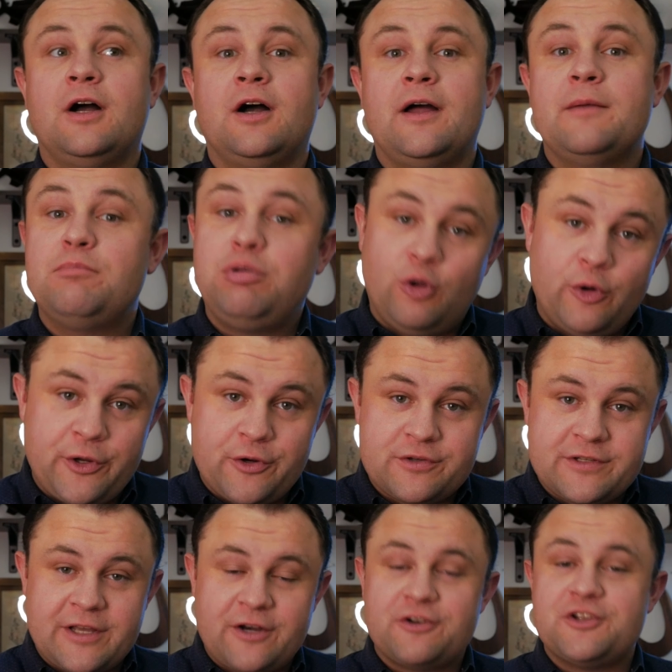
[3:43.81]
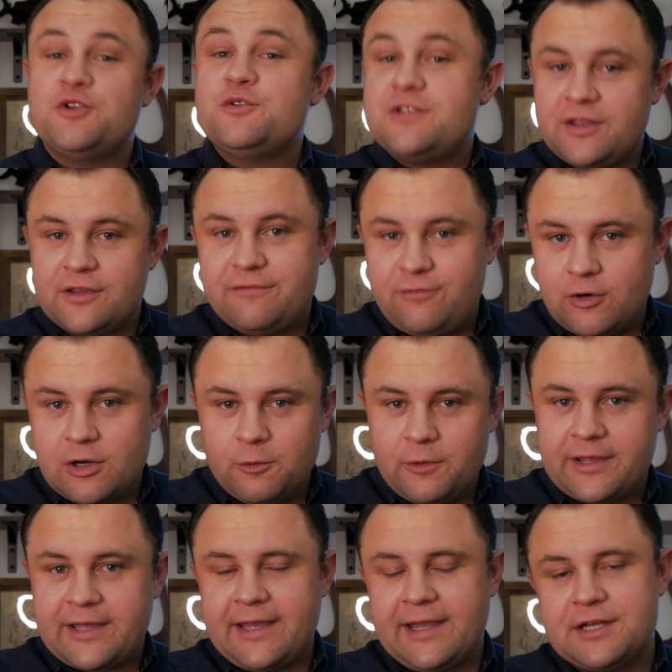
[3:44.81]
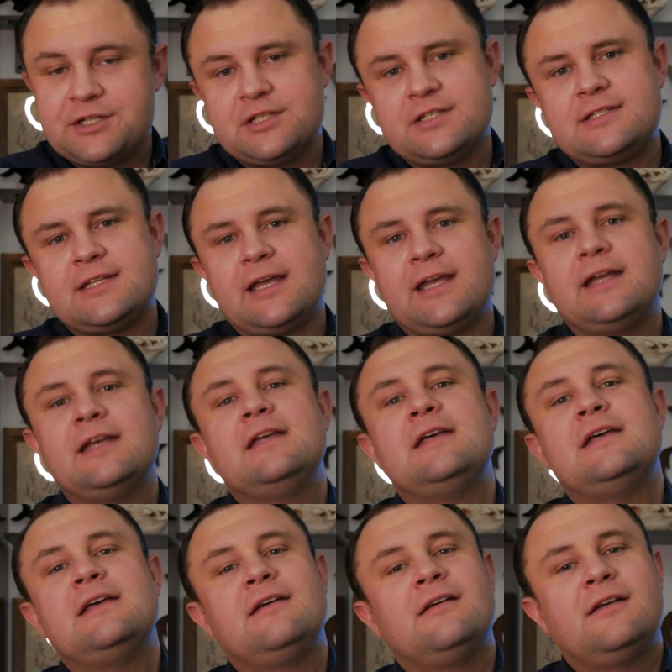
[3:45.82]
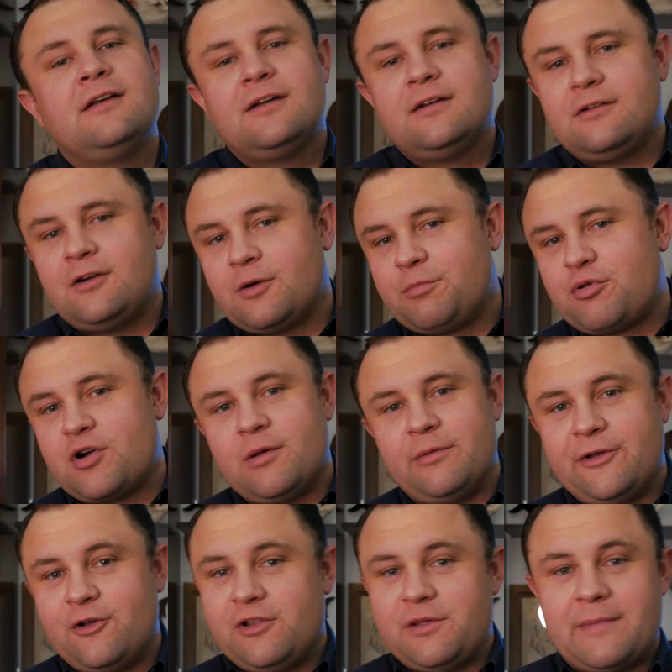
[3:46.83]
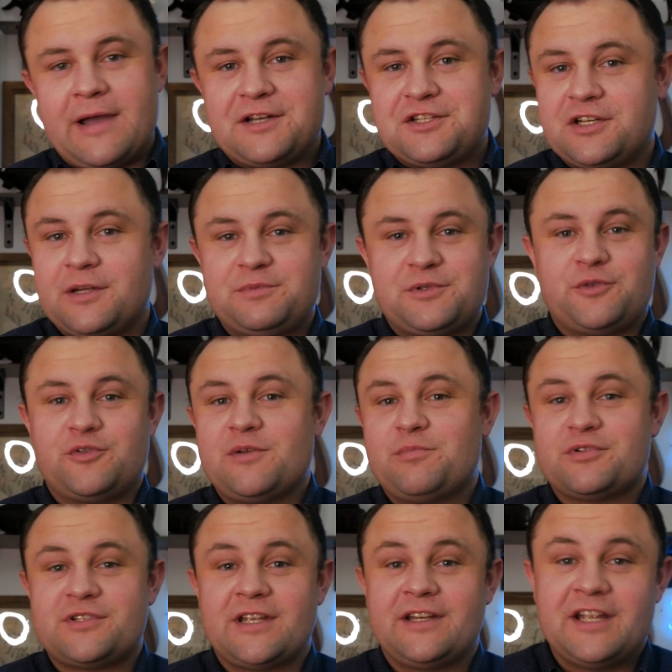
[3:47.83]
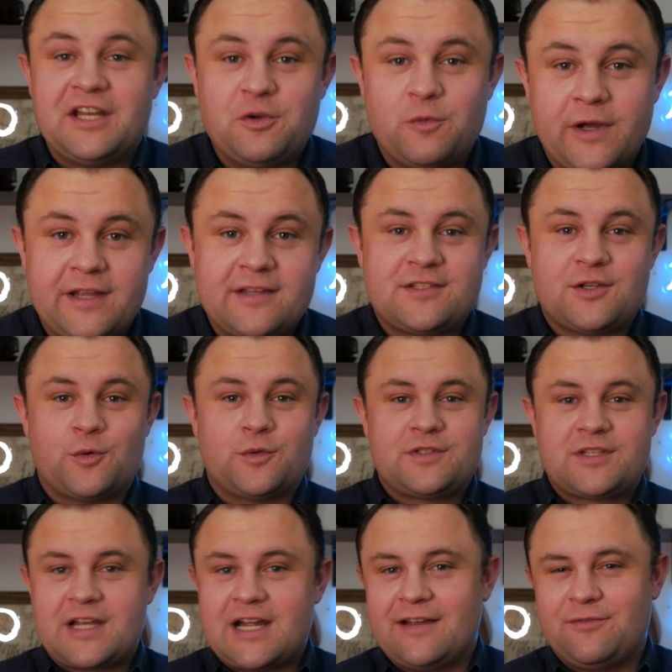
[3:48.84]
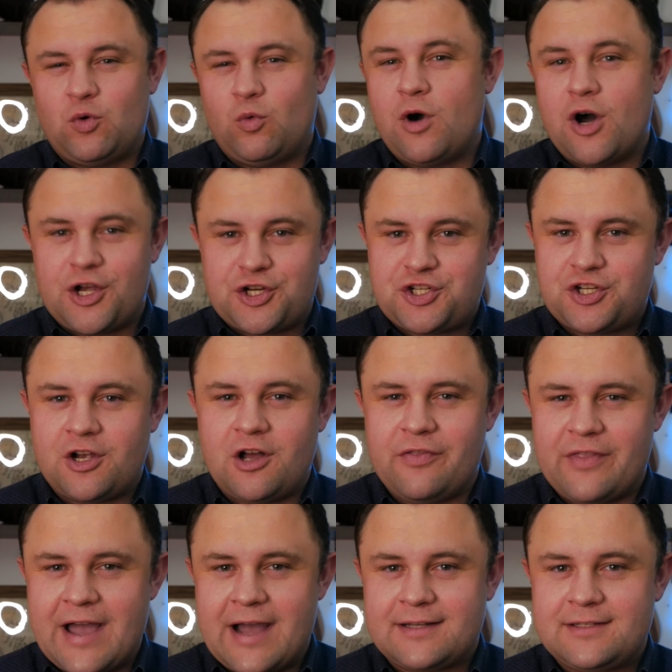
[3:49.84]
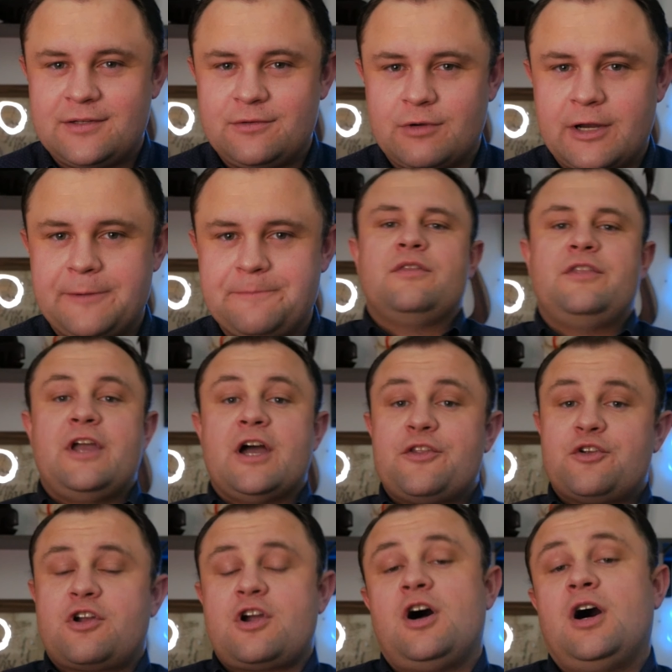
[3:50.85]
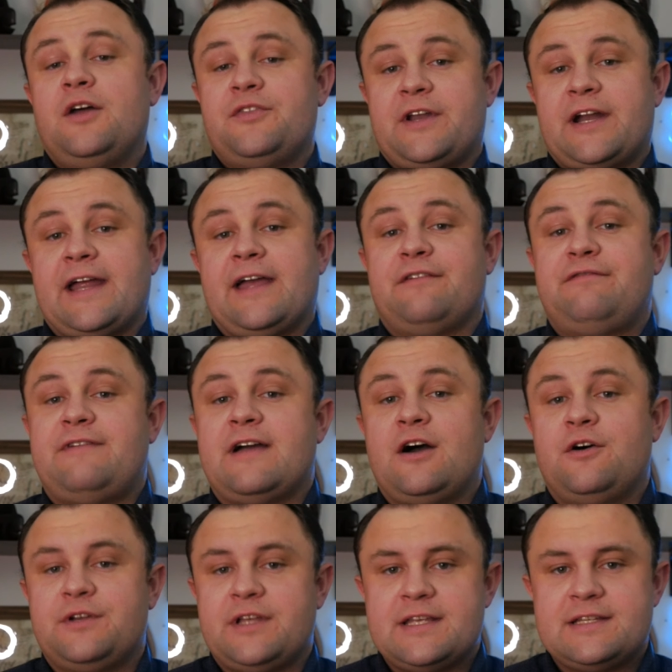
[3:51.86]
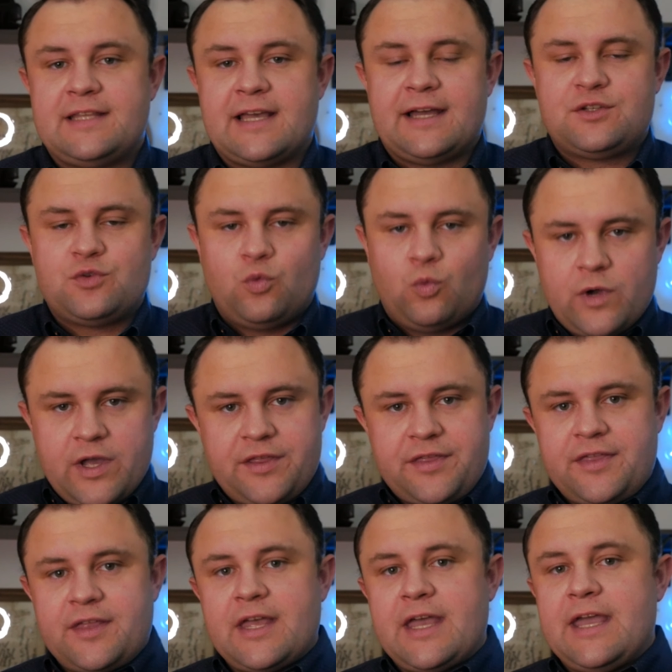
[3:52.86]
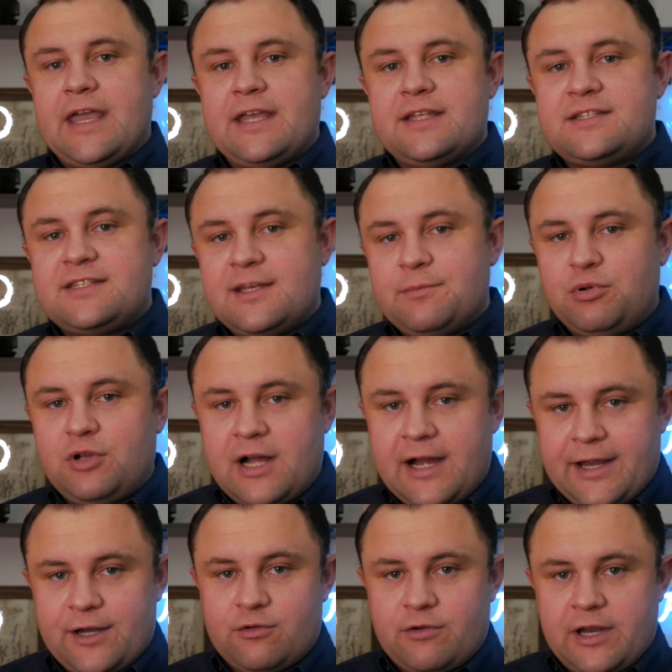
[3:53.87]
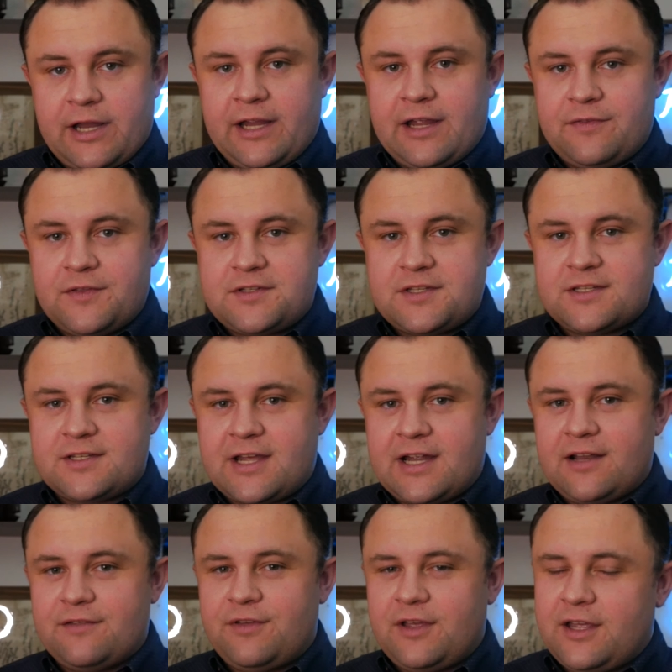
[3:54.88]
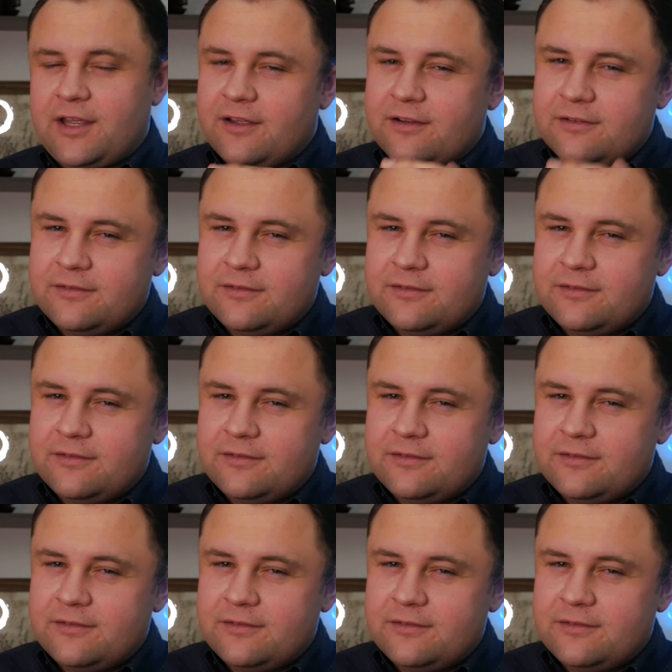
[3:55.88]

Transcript: employers that are using the 401k, I should say, are probably only matching up to 3% anyway, so it's kind of a wash on that, right? The other con that I have found is that with a simple IRA, and this is kind of a